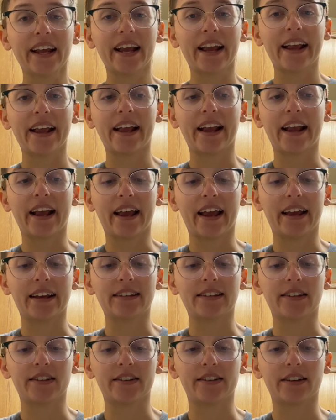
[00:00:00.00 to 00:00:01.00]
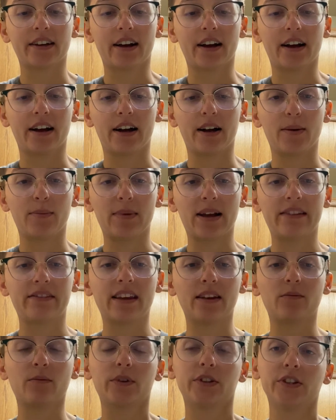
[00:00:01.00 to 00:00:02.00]
And
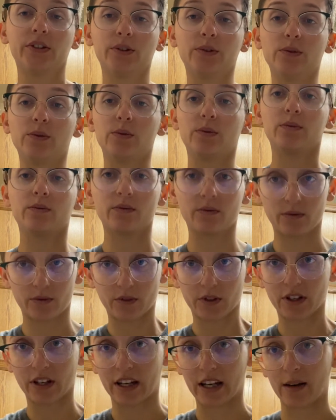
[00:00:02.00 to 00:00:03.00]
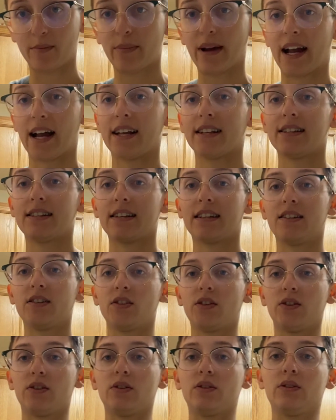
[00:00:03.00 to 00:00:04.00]
then when you get passed
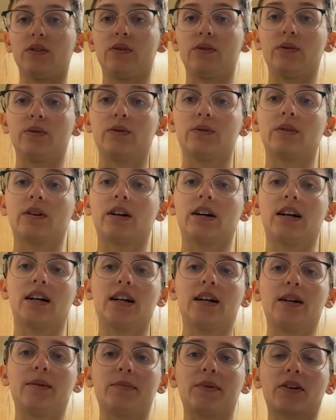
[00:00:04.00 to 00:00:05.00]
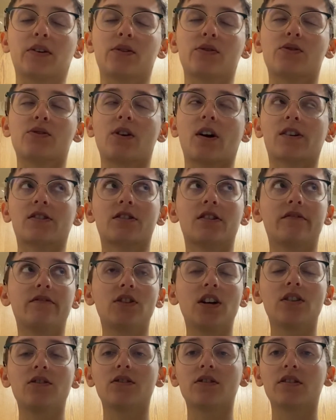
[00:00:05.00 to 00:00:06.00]
into the construction of
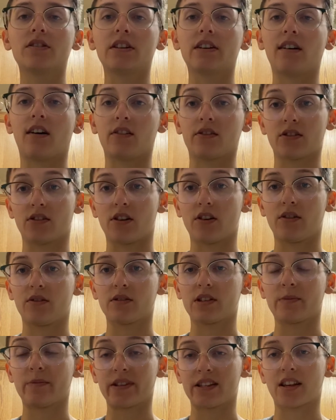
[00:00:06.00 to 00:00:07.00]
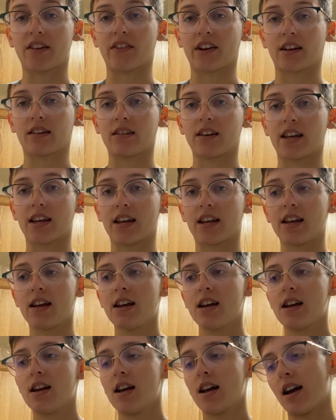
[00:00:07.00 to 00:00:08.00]
gender, and also specifically
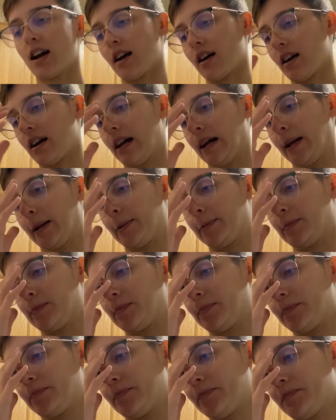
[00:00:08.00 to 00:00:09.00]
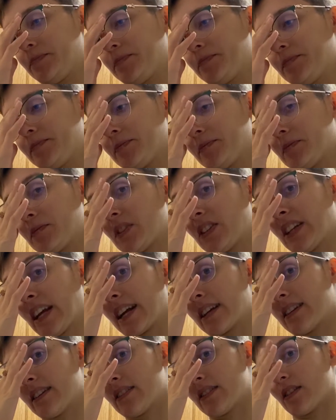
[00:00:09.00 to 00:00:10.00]

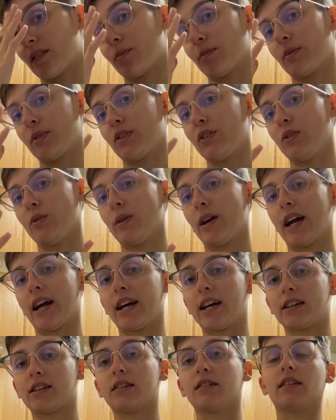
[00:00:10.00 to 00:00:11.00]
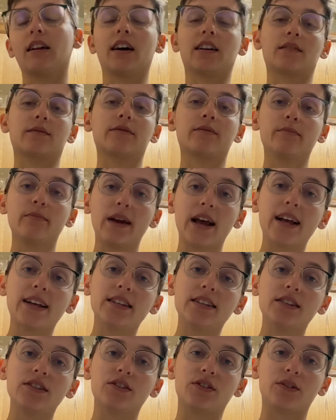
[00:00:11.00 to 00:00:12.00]
sexism, you had a lot of
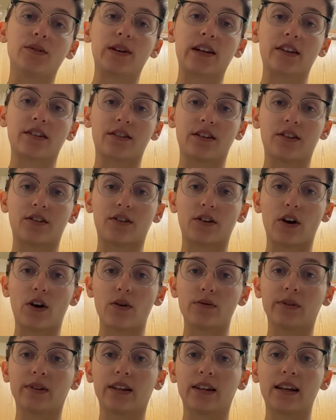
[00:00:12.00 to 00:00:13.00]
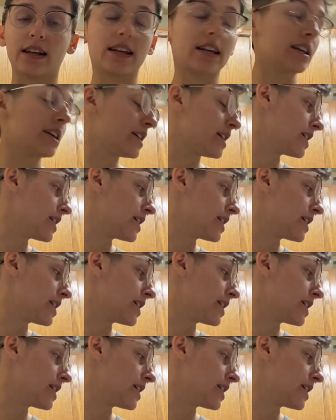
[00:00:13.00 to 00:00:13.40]
men doing theater only